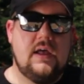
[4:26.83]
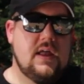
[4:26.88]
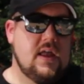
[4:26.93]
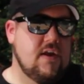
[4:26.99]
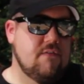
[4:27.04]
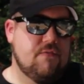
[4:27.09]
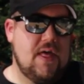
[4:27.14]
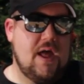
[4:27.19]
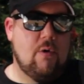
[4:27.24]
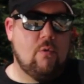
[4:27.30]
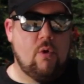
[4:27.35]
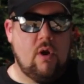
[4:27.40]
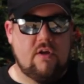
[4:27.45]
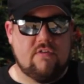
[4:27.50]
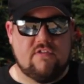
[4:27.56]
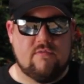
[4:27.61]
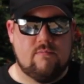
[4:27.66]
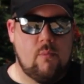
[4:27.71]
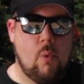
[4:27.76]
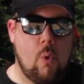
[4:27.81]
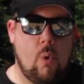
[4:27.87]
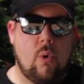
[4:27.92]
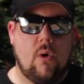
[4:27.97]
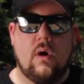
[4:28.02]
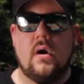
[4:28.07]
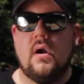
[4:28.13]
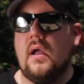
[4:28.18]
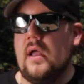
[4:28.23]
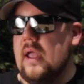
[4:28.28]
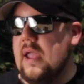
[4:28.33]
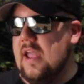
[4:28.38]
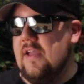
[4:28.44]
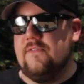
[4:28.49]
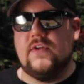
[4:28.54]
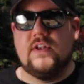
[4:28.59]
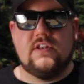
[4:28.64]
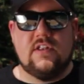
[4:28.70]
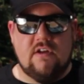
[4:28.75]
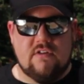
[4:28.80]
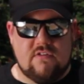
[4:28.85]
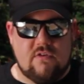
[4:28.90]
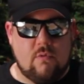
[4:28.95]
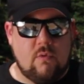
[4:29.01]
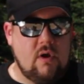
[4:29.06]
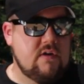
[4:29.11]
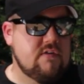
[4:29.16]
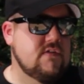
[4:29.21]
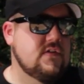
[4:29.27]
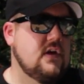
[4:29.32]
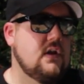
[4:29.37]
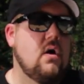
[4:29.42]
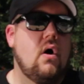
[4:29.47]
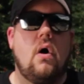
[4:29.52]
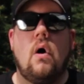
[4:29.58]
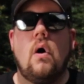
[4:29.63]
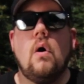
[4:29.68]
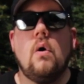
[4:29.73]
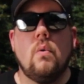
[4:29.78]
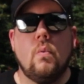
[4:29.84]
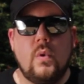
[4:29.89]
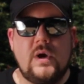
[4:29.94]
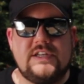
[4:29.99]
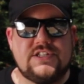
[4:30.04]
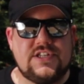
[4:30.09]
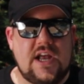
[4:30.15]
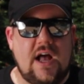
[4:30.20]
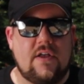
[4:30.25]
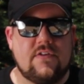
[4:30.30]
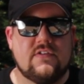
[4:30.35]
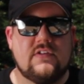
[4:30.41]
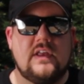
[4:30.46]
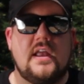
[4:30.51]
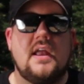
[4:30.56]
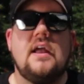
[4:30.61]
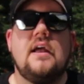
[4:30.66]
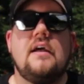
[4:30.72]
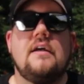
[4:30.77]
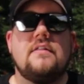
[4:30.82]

If that rusts more, if it doesn't rust at all, we shall see.